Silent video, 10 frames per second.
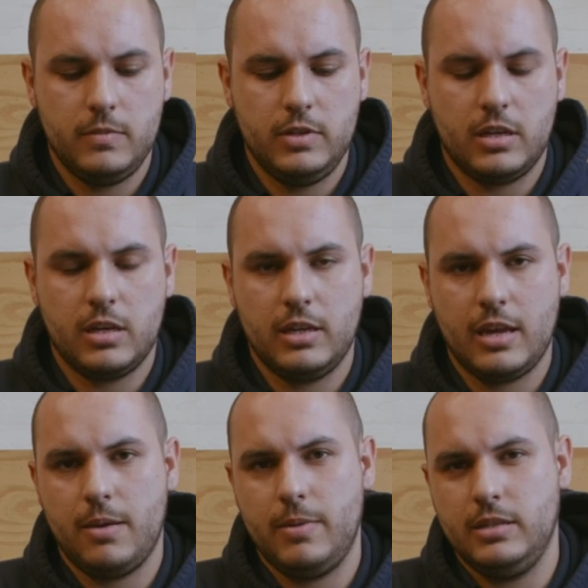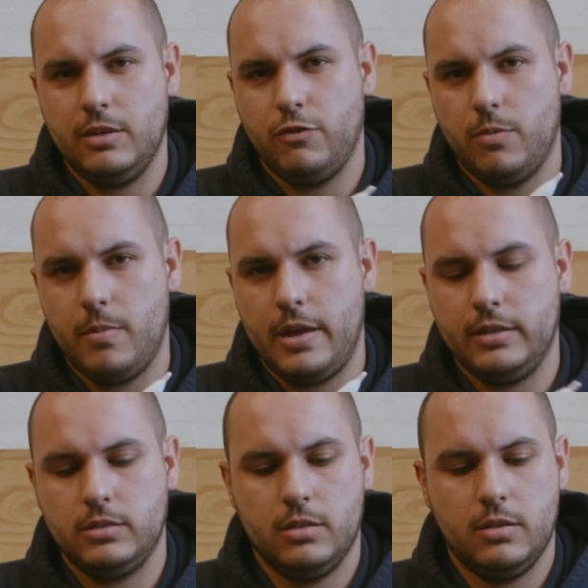you can get them in different
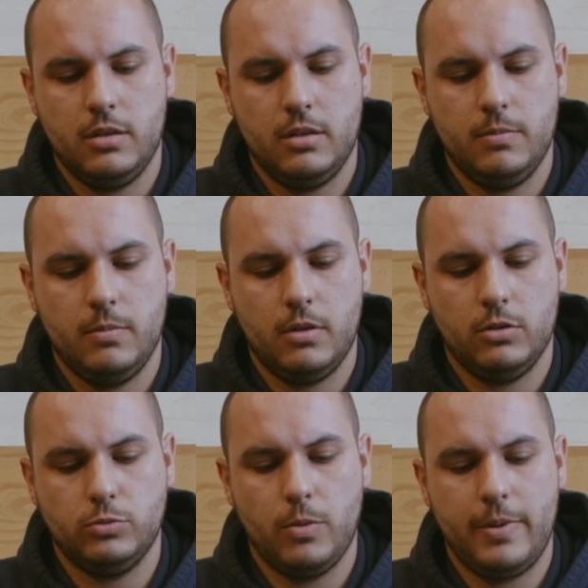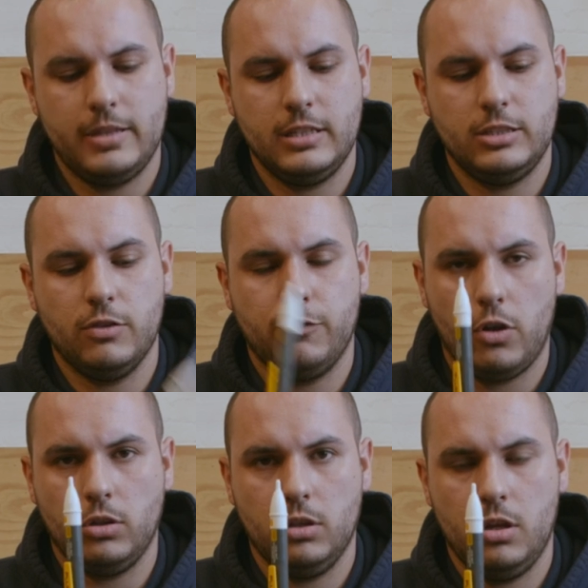makes and models, but basically this is a
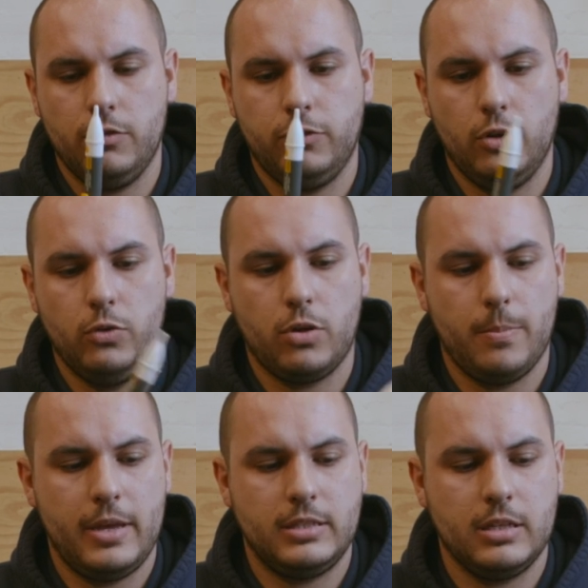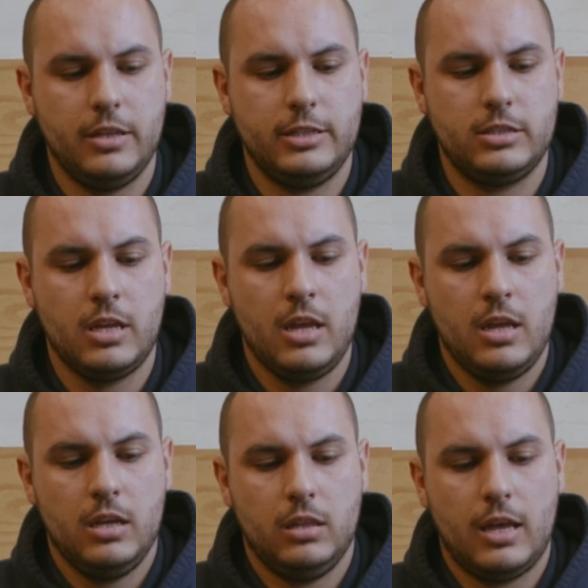Volt Alert Fluke, and basically this
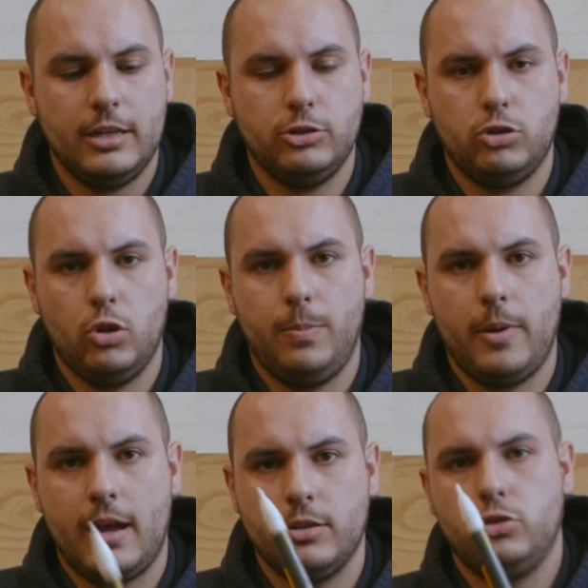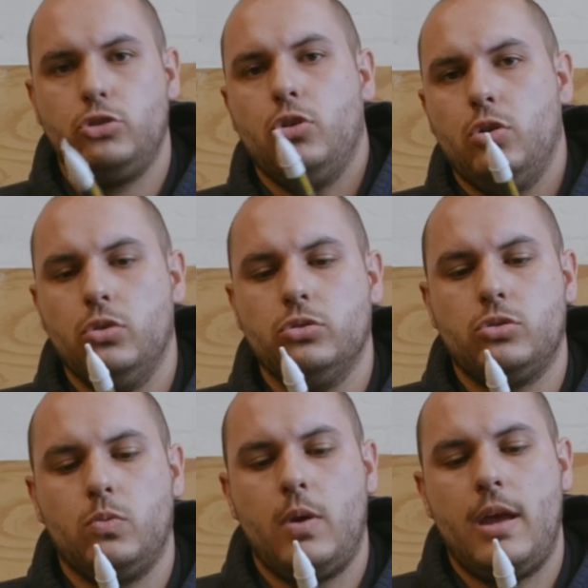lights up and
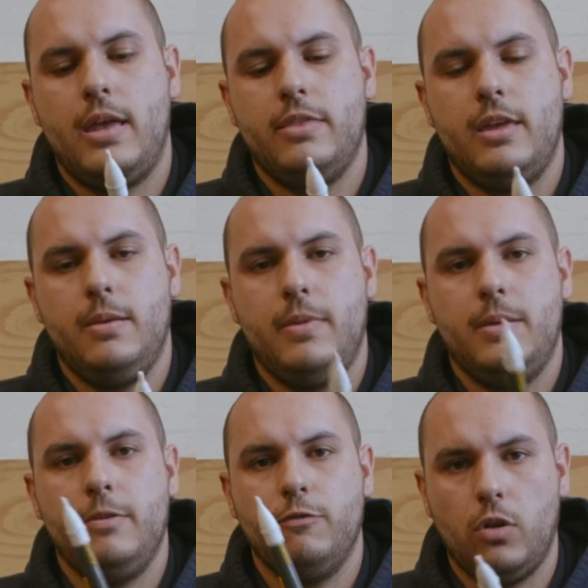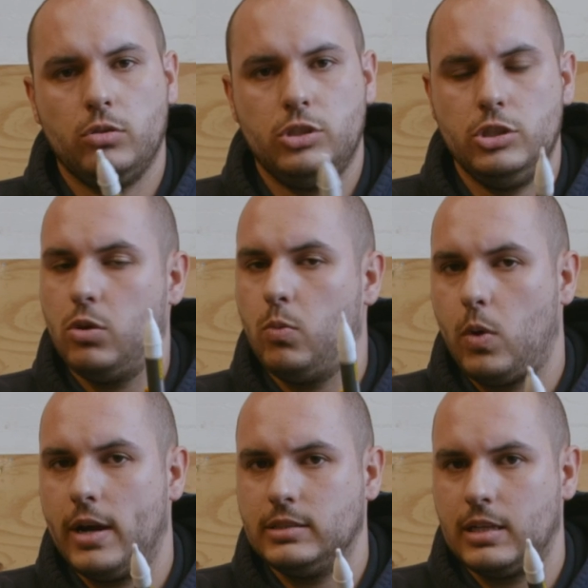shows where they may be voltage on
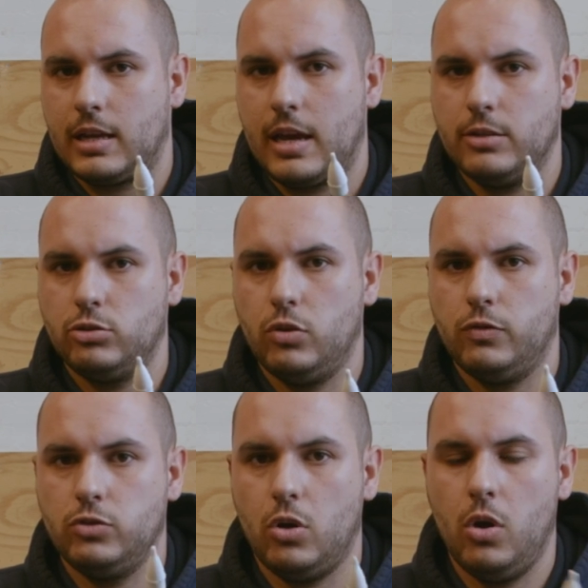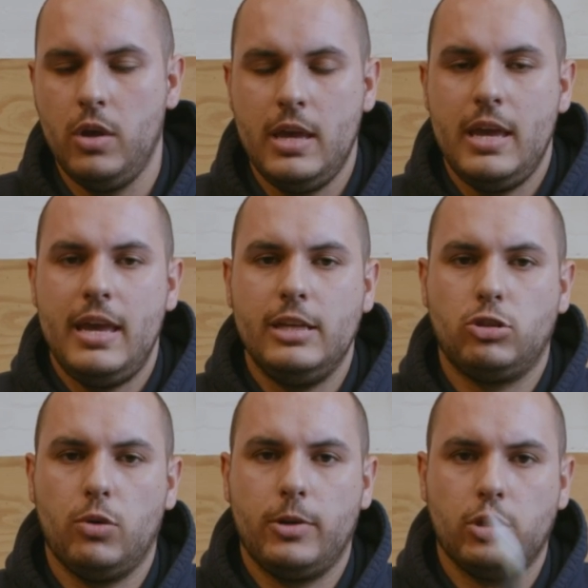wires, that kind of stuff. So it's
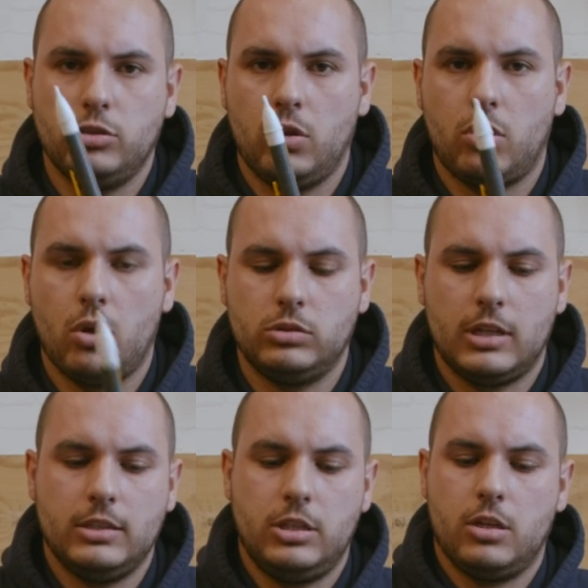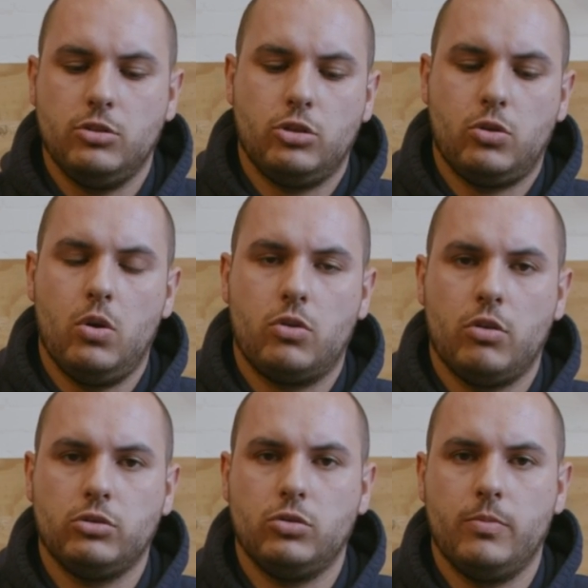good because non-contact, you can just go
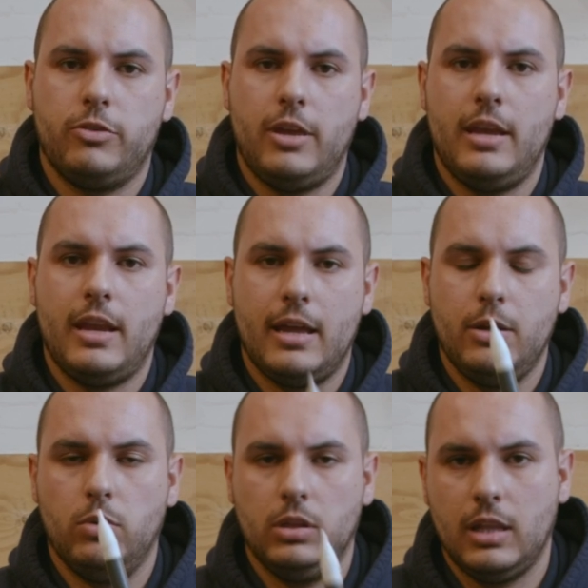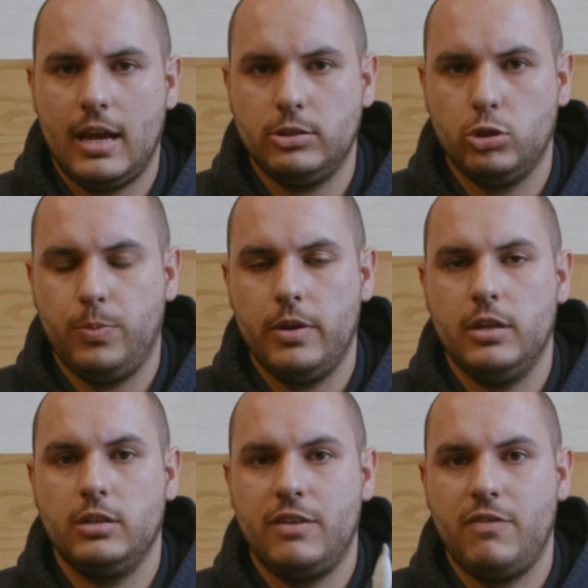across something and it will light up and
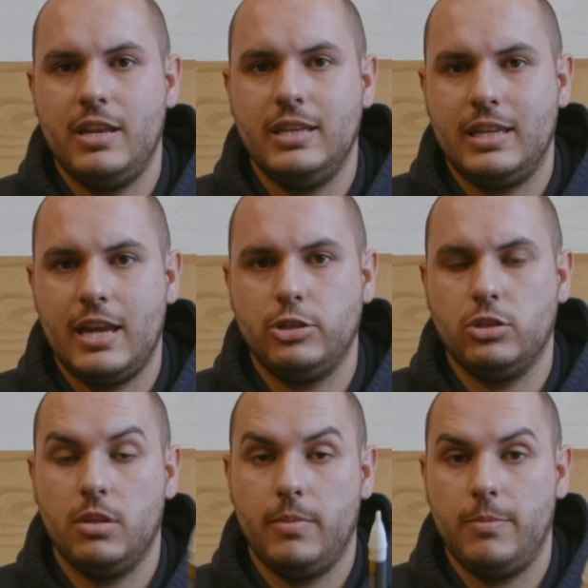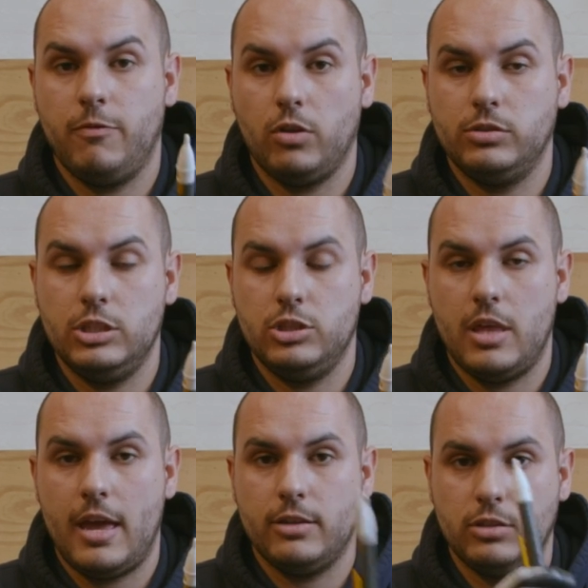it'll give you an indication that there may be voltage
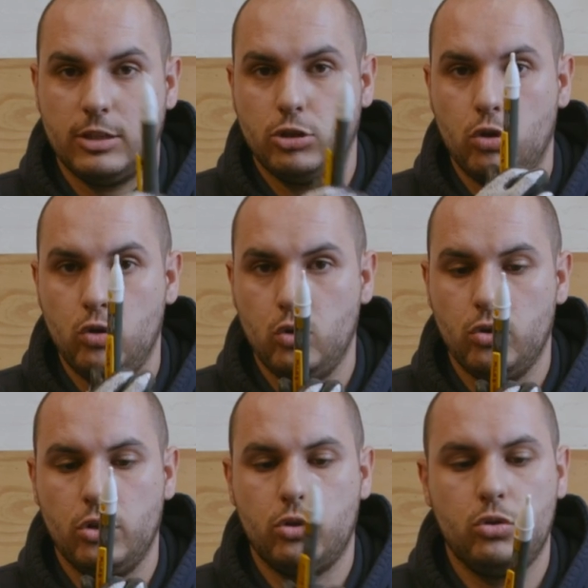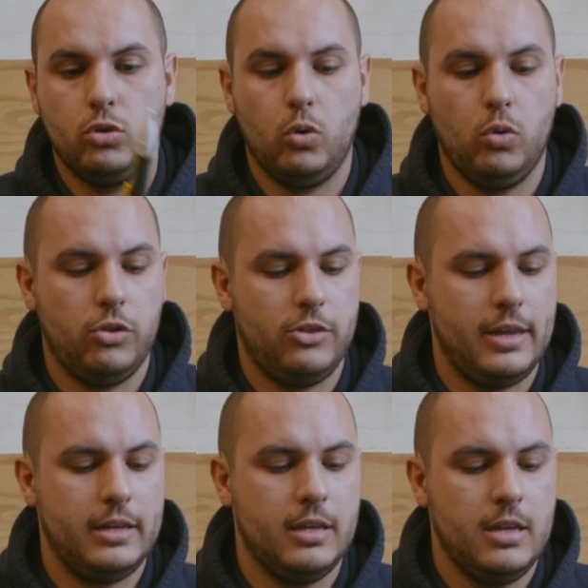there. So that's another cool
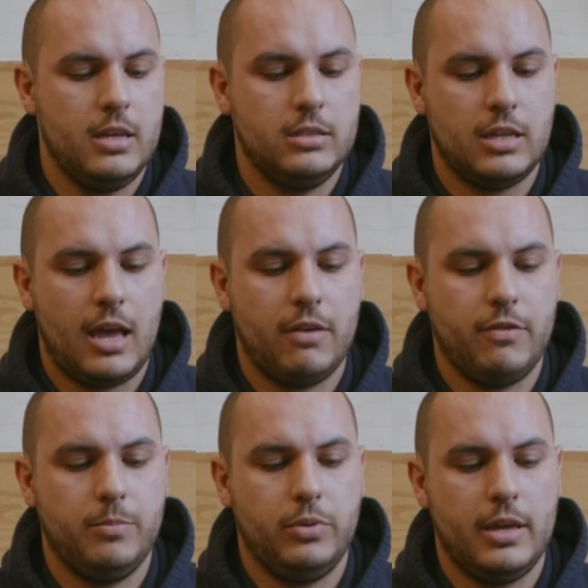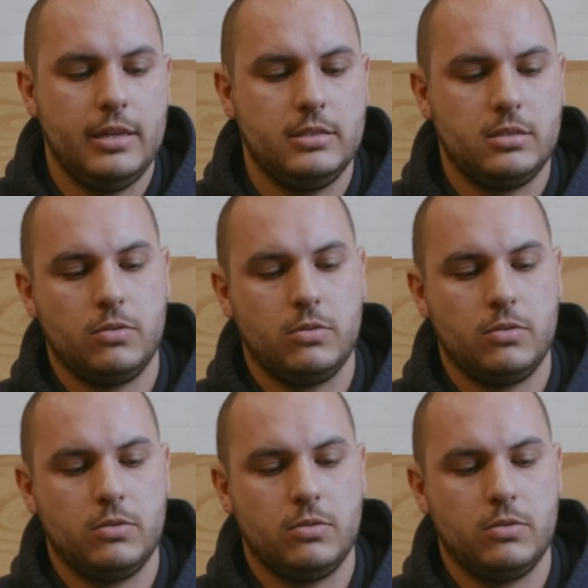thing to have in place.